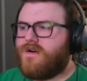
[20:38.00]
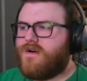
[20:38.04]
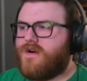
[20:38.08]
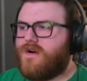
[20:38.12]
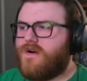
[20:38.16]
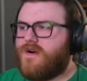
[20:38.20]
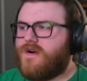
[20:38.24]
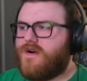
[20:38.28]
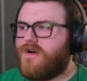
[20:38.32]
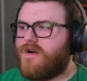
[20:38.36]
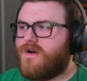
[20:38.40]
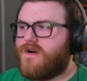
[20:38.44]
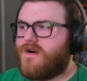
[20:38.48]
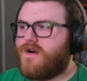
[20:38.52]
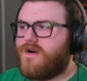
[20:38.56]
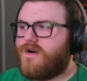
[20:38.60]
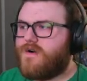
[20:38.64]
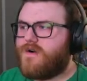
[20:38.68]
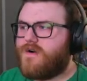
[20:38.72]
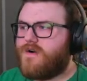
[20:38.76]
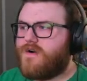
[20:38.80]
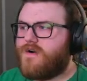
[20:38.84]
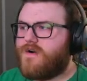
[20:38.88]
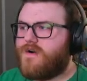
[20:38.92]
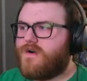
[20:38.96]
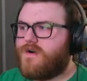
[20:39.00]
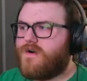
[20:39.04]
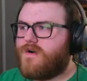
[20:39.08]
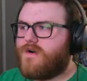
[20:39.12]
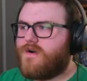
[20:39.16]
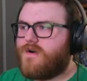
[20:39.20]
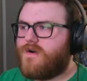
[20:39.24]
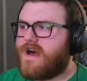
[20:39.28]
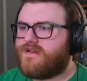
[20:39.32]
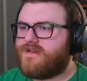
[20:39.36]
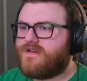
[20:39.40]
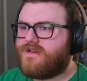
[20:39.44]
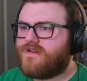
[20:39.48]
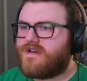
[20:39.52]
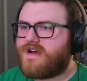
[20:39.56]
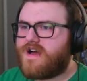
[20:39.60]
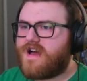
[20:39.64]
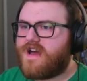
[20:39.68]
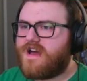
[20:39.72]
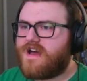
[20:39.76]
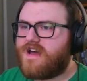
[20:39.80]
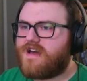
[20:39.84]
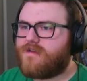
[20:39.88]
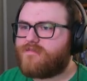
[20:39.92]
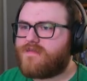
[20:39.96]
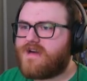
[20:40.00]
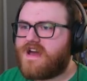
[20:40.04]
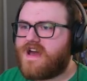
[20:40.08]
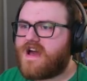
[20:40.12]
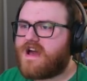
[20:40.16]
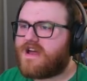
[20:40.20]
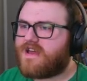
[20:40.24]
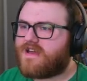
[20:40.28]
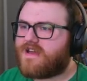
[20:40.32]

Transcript: Oh, wow. I am back.